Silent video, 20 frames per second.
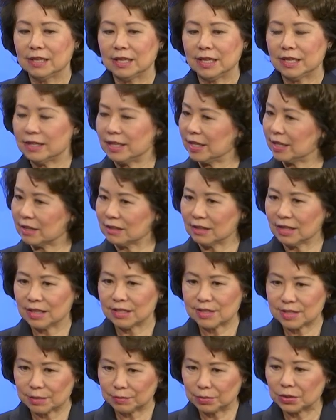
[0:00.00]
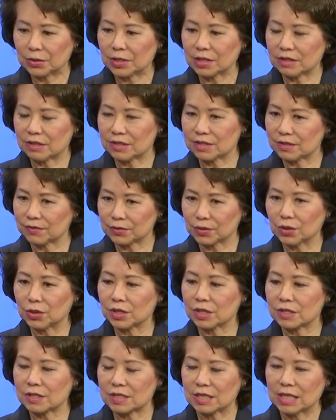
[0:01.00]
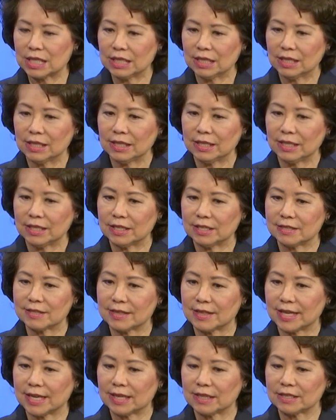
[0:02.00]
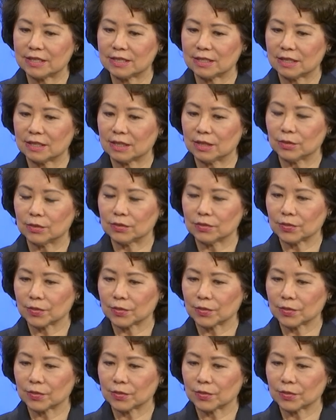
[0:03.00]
and the airlines support this, of course, is that uh,